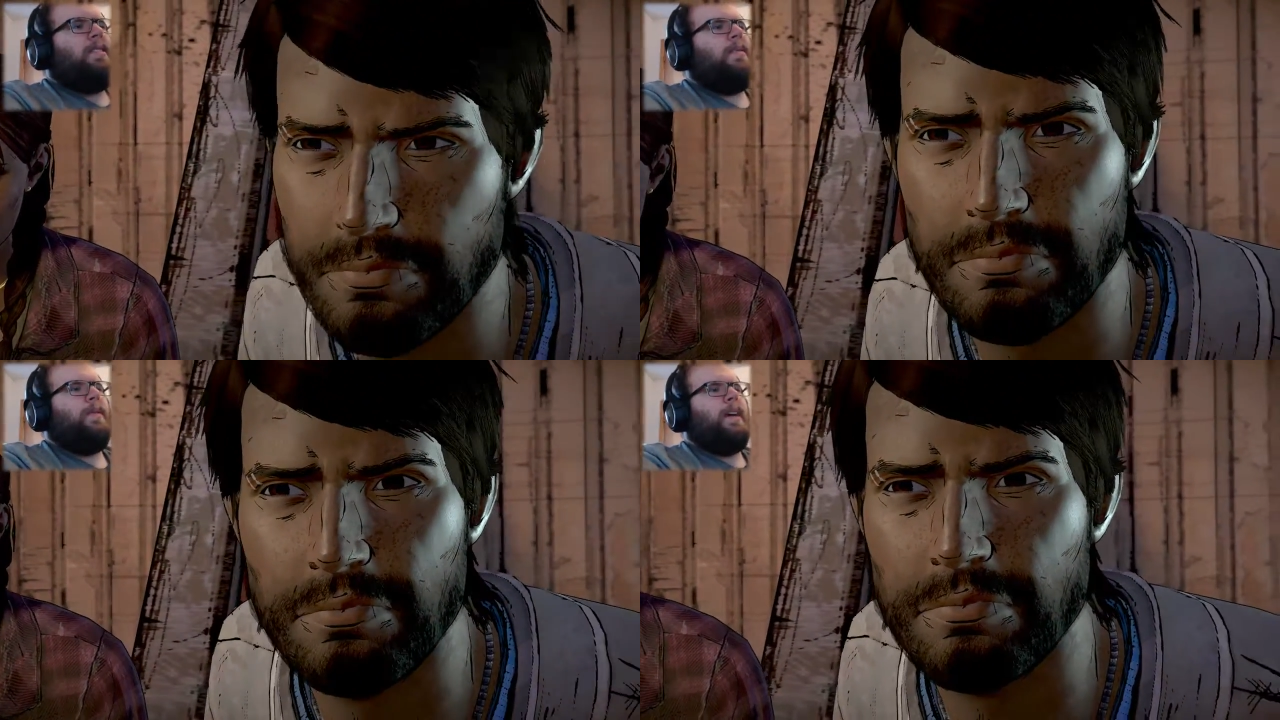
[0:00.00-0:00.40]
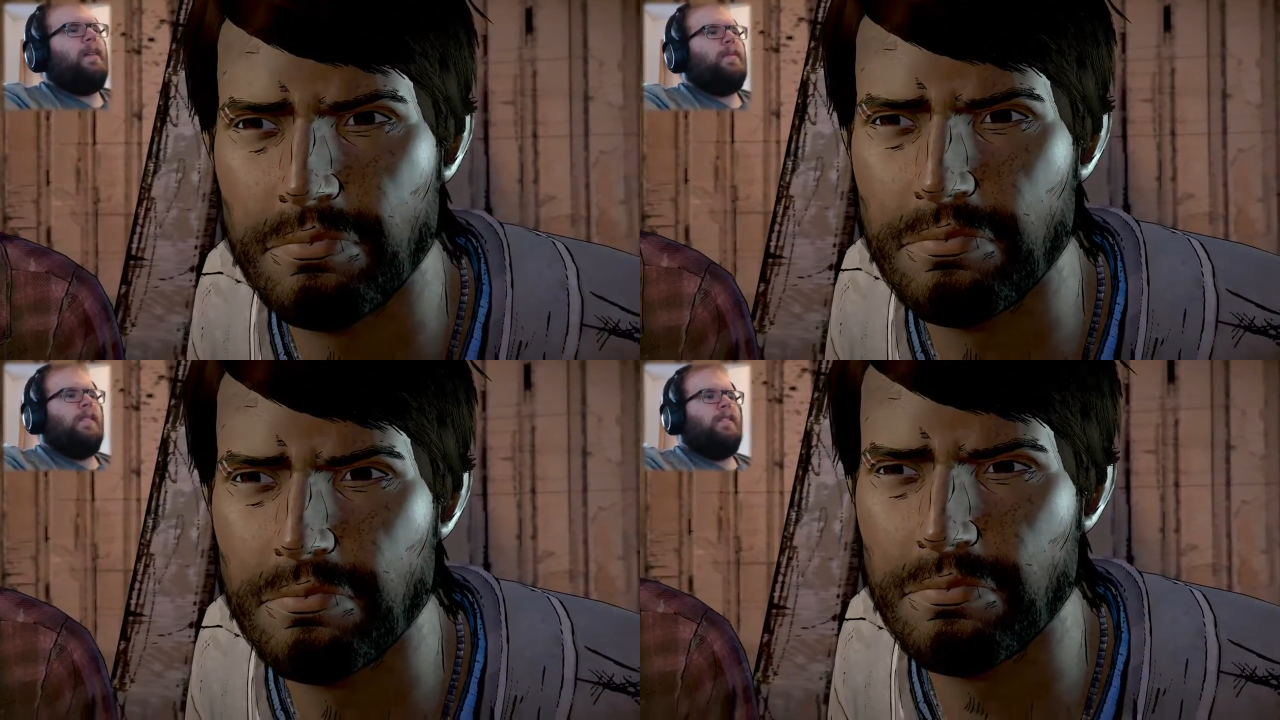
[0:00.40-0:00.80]
Speaker 1: say what would
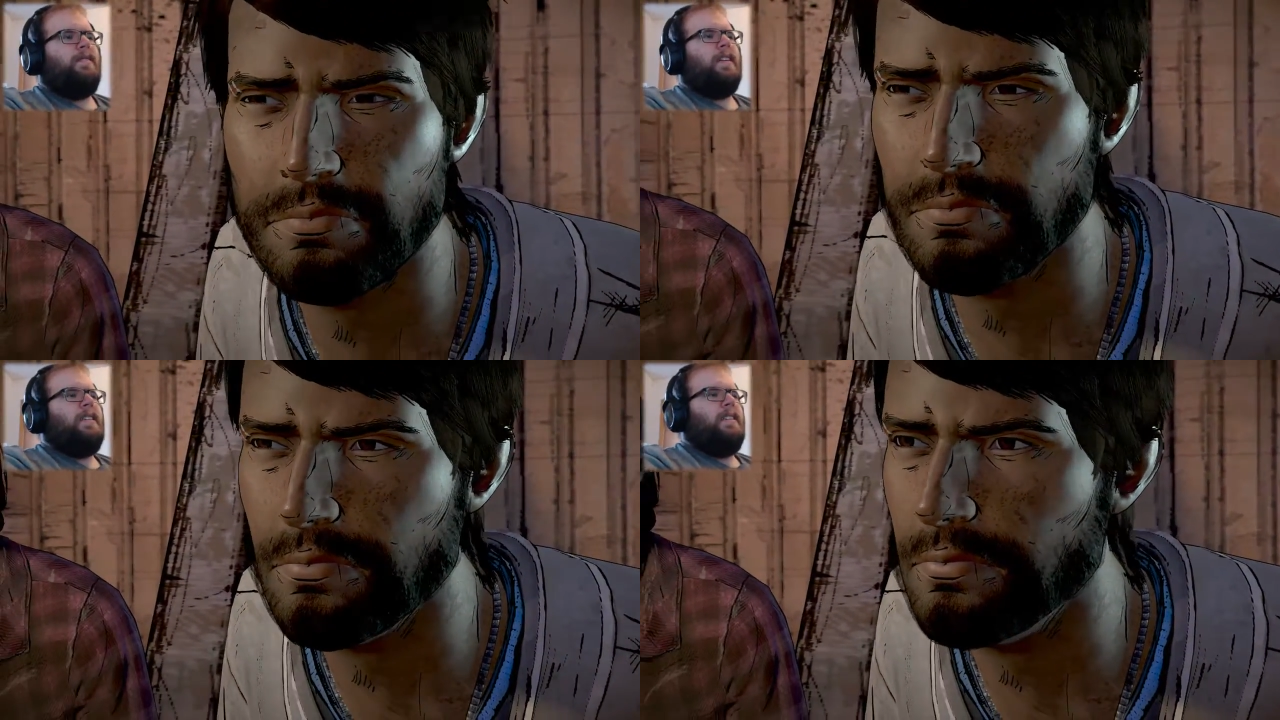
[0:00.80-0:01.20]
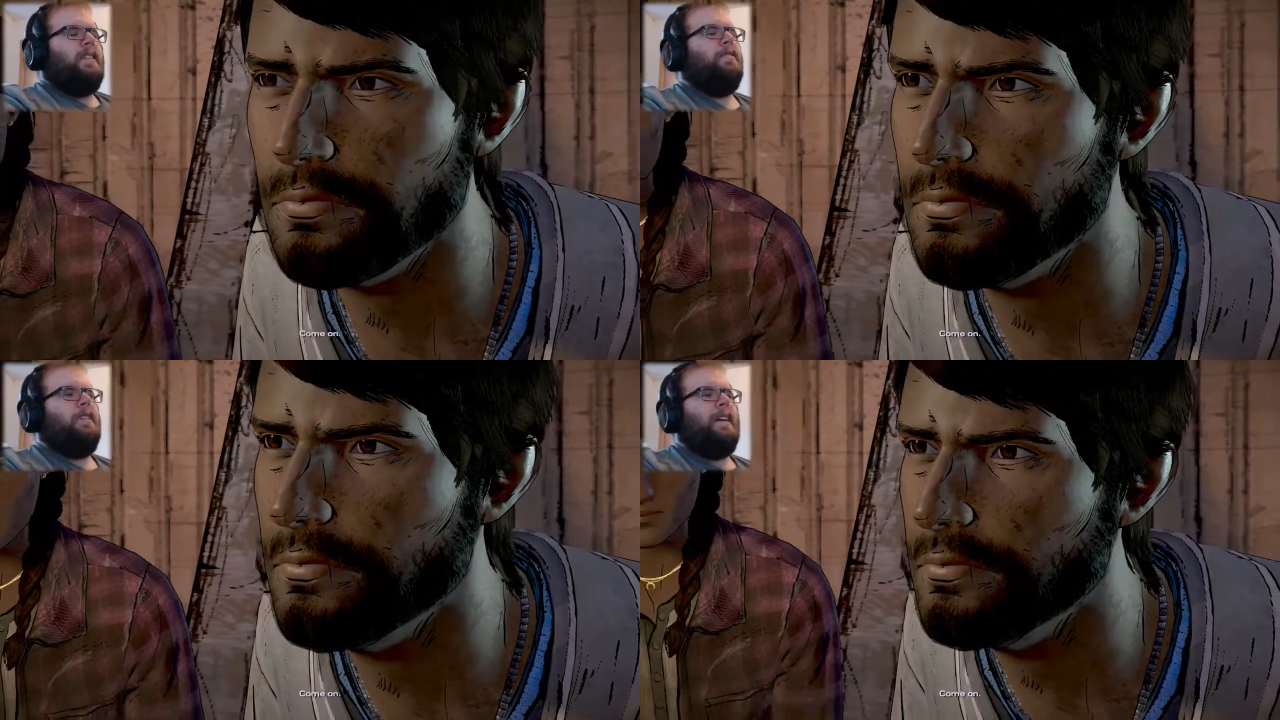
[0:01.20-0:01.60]
happen there if I didn't Come
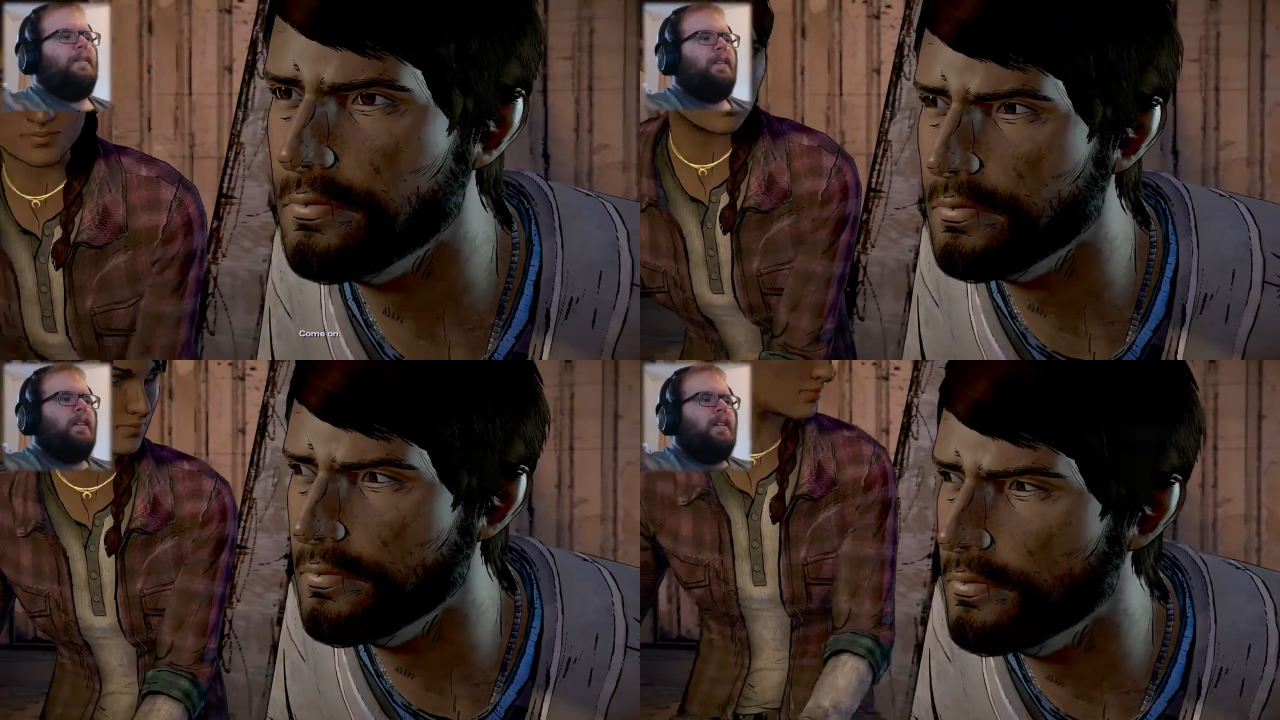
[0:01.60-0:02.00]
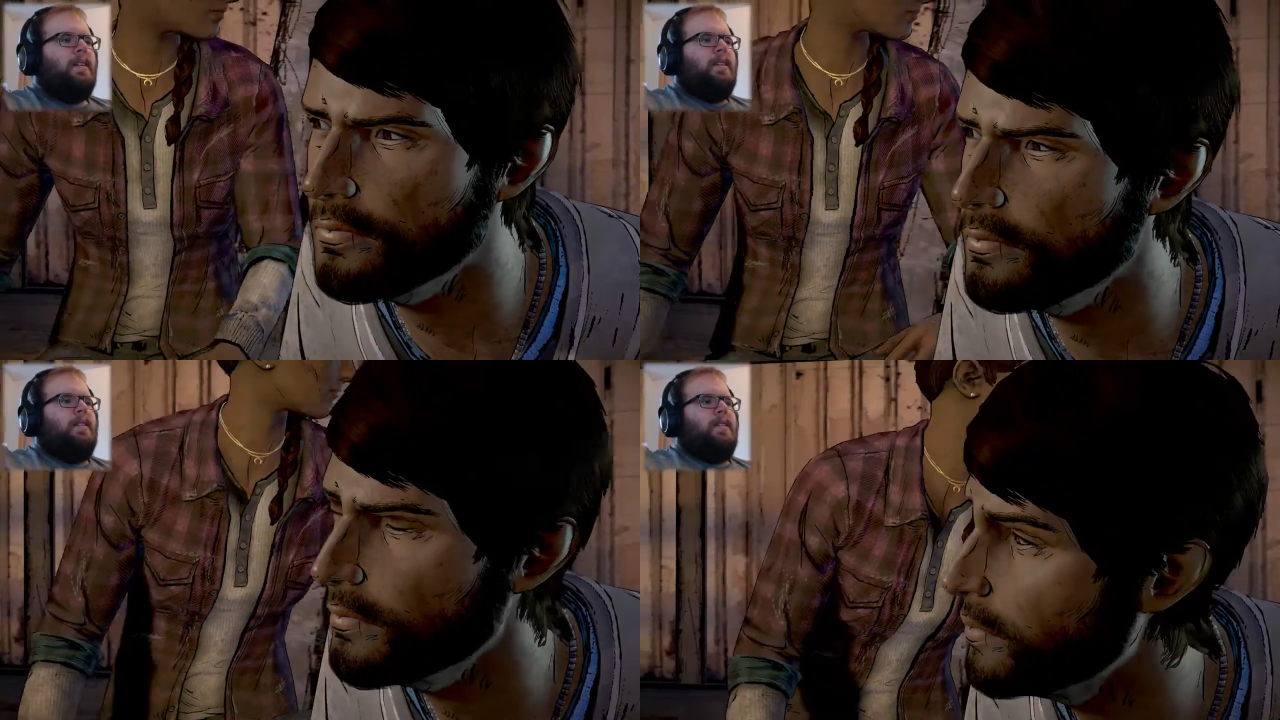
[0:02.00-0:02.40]
get on. her out.
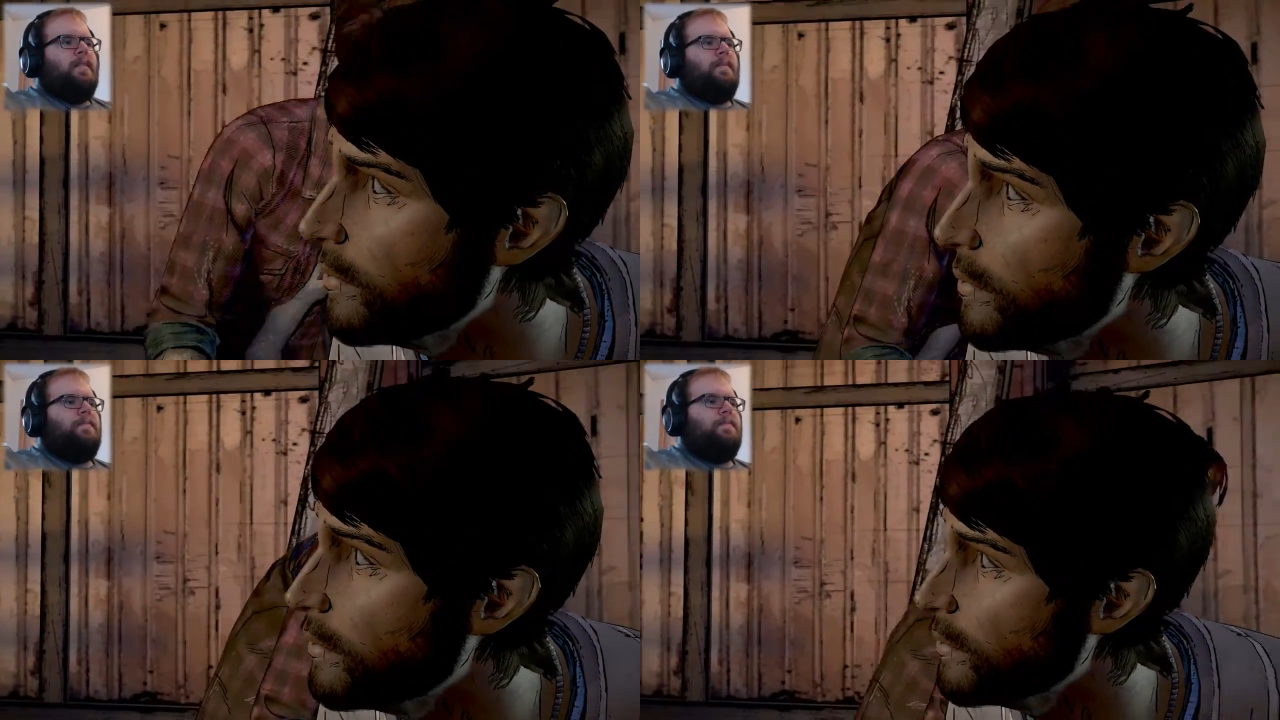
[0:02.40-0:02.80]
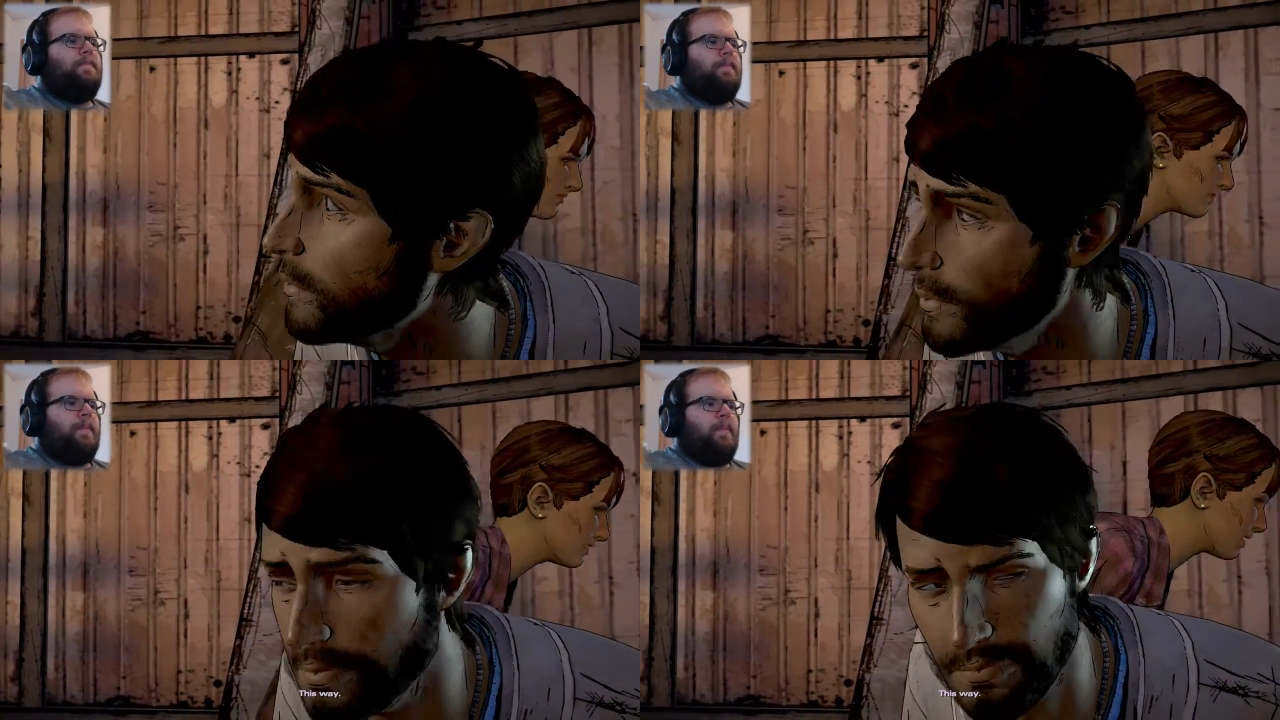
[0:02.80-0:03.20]

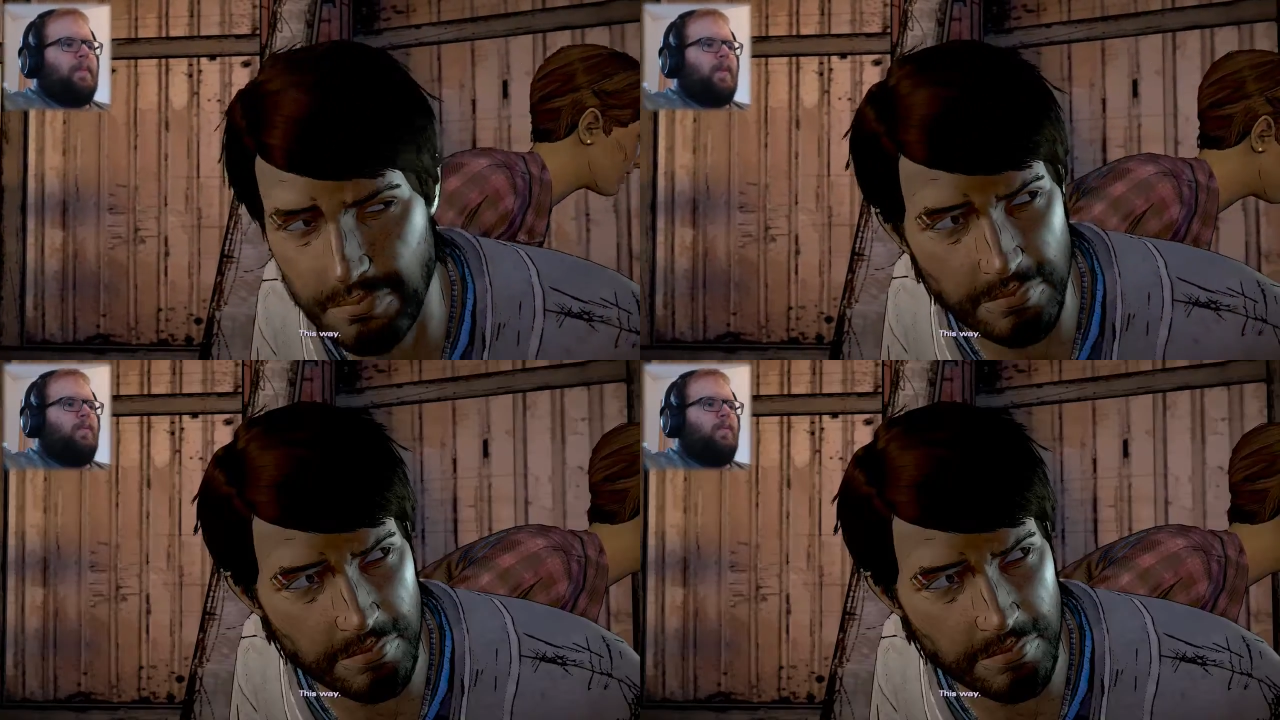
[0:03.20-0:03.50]
This way.